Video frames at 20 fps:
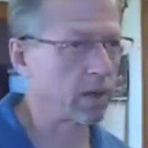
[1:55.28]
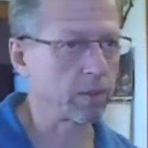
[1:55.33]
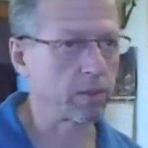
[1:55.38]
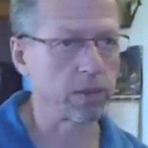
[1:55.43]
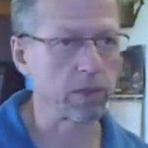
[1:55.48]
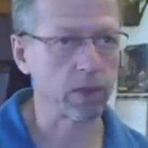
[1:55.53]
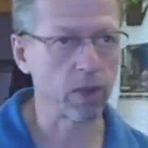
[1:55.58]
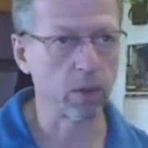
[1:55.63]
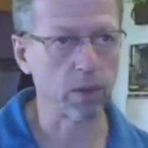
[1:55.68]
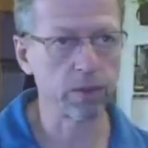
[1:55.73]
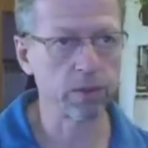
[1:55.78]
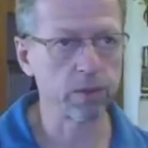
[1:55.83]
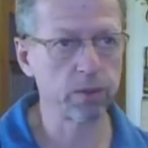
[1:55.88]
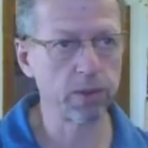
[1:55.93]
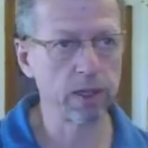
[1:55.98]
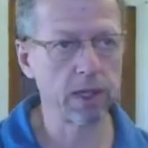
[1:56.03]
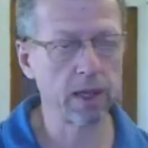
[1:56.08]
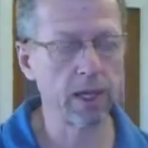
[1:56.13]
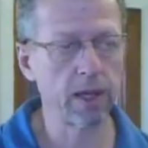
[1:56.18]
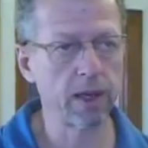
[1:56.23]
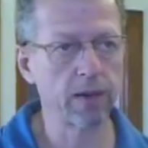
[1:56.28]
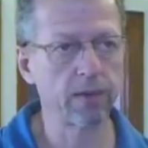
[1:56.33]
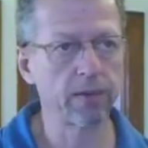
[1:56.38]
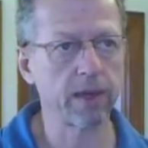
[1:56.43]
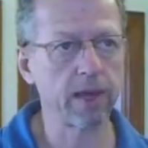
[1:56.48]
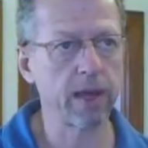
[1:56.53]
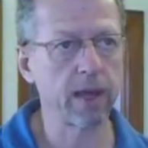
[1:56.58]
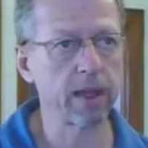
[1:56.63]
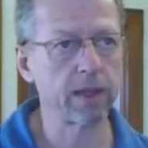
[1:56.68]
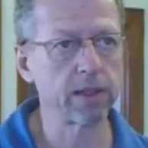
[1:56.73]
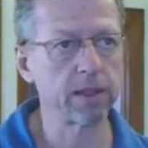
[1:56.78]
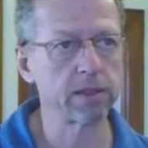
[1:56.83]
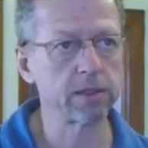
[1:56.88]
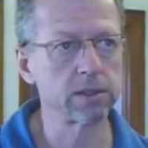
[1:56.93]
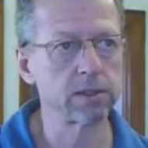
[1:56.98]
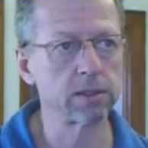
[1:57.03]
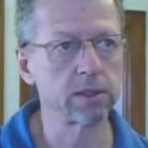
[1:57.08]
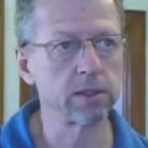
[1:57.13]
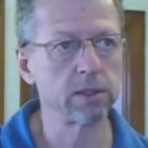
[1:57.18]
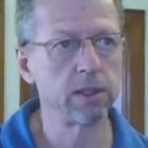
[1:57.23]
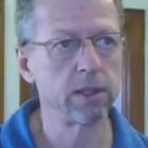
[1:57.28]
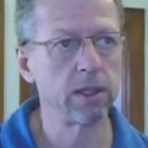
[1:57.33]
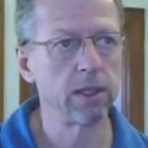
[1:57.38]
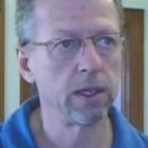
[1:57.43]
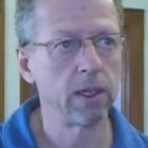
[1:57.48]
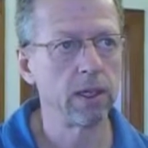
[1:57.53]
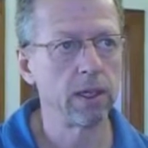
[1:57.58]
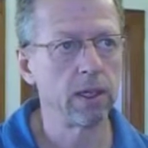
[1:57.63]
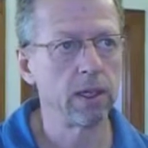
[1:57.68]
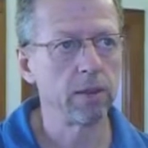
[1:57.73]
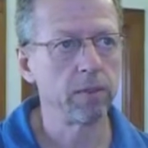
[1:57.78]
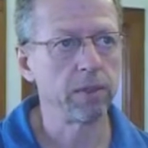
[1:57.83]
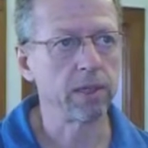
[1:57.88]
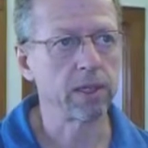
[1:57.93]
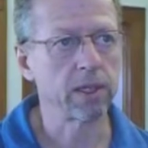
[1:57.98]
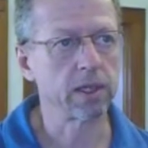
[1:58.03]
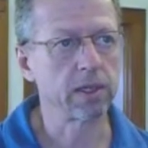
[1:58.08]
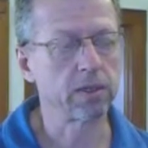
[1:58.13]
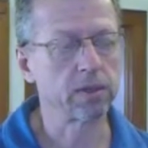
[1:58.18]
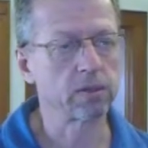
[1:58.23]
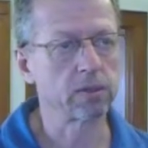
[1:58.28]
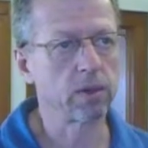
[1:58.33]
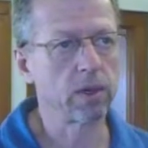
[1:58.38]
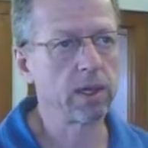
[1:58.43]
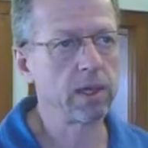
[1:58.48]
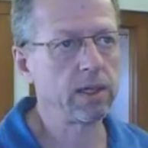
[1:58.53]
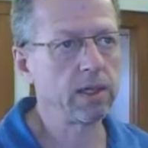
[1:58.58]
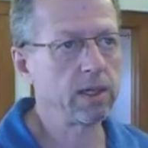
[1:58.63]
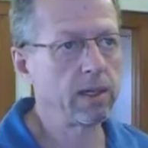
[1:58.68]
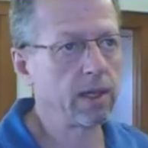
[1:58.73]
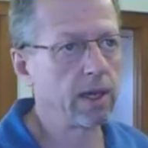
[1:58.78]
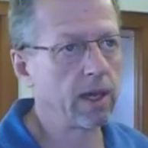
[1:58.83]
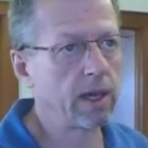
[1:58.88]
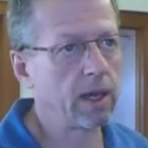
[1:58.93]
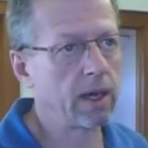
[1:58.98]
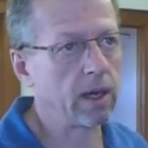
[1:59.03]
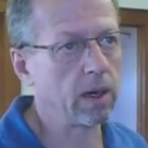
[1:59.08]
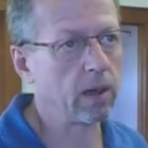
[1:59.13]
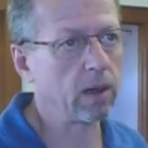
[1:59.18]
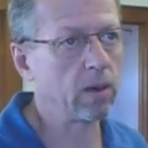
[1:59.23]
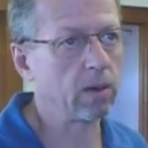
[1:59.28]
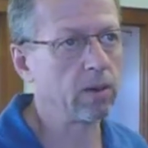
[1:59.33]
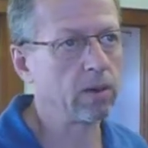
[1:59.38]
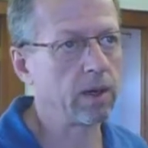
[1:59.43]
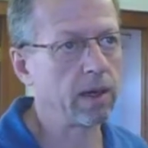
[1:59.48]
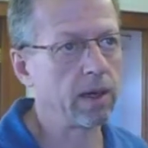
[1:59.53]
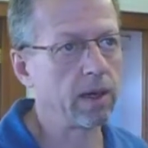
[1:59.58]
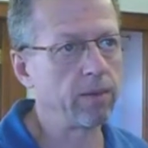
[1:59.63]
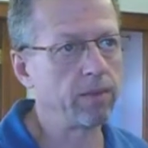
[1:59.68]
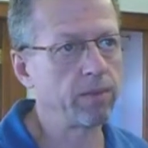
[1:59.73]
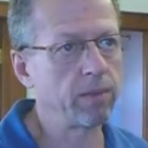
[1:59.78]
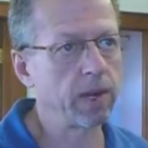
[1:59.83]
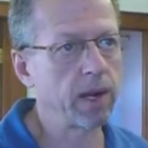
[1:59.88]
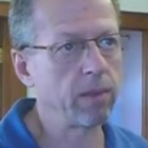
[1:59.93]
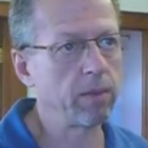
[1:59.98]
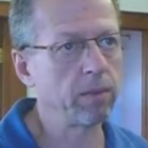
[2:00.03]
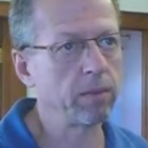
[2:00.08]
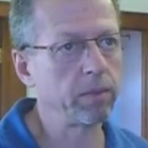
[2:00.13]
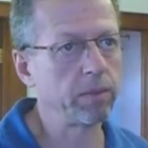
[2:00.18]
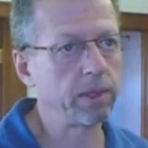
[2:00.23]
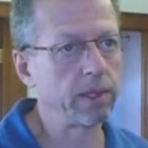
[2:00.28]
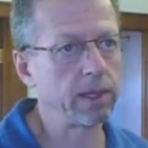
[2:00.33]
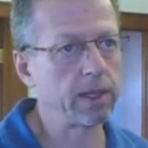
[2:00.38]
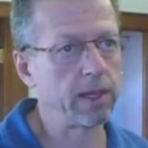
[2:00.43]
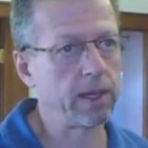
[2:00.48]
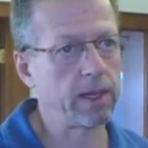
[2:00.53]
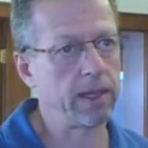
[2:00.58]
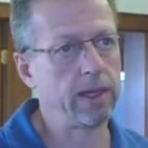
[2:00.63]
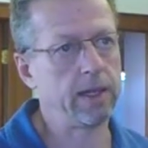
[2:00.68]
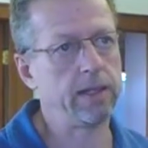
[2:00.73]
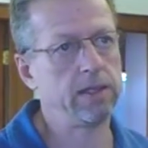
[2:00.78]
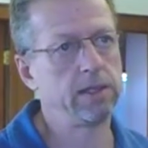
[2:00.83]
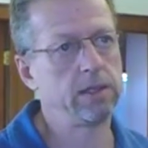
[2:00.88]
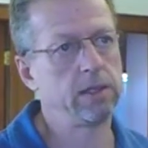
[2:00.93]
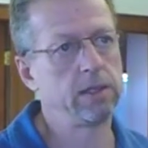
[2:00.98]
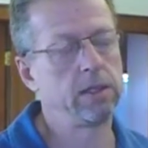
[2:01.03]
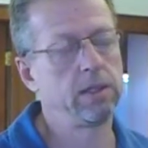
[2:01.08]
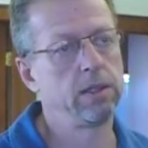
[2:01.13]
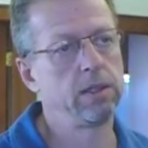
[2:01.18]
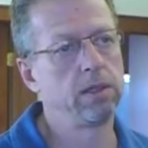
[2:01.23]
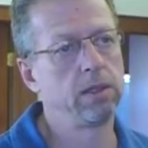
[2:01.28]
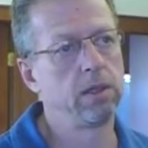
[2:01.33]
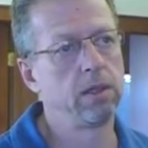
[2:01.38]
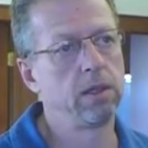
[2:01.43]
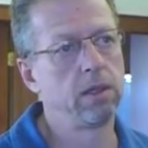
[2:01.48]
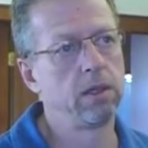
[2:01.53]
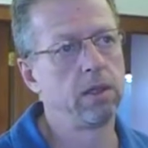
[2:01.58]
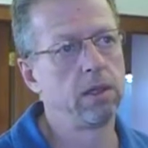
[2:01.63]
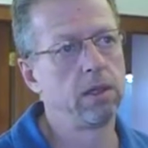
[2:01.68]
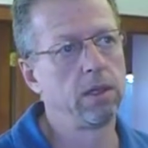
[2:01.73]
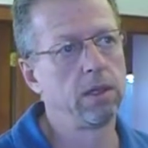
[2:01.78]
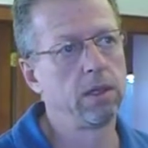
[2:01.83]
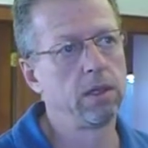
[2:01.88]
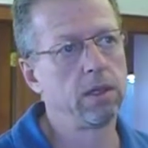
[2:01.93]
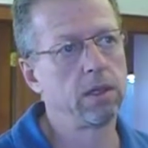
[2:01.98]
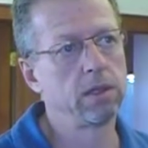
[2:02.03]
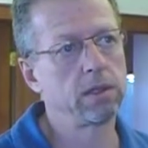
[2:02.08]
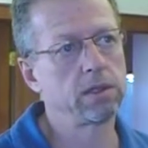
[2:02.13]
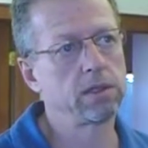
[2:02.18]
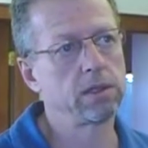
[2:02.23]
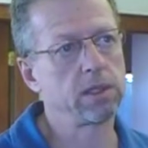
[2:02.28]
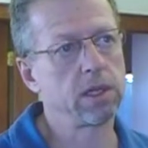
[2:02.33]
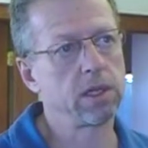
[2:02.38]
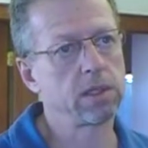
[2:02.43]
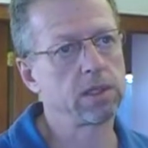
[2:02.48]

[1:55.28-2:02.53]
I'm going to go with 3.5 gallons because right now I probably got, let's see, I